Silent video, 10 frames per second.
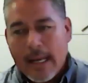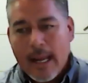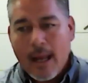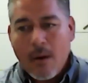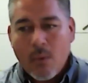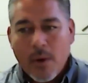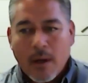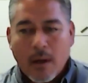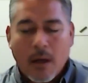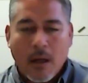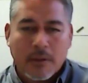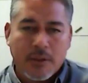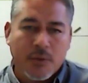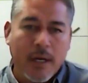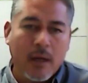Right now, we are
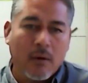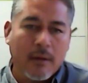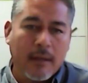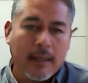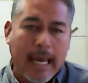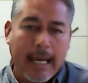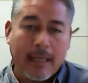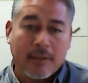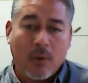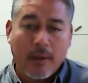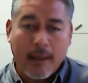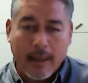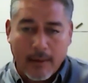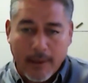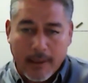concentrating on the Anatolia
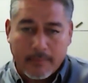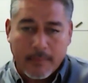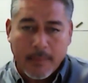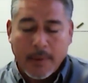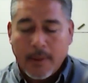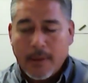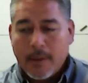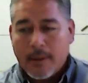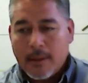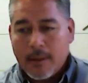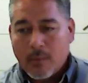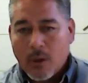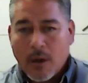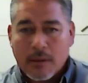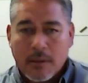area.
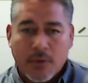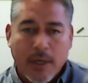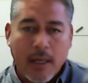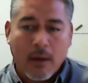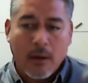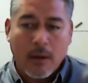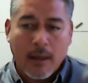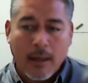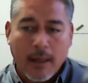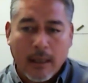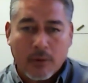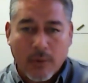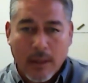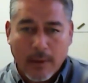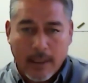We're concentrating on El
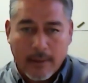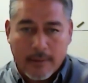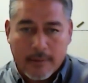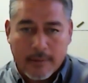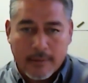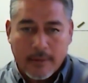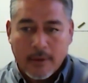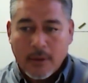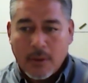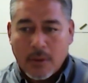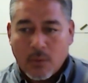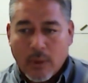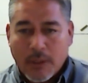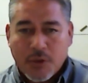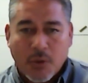Dorado Hills,
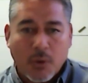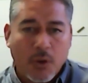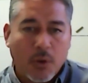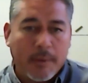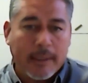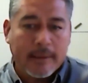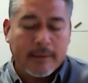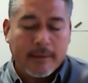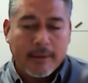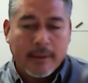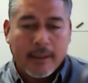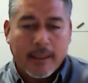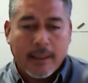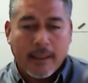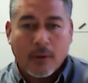Rancho Cordova,
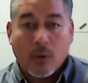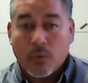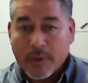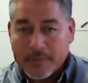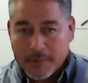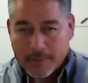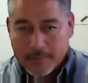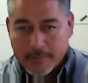and Gold River.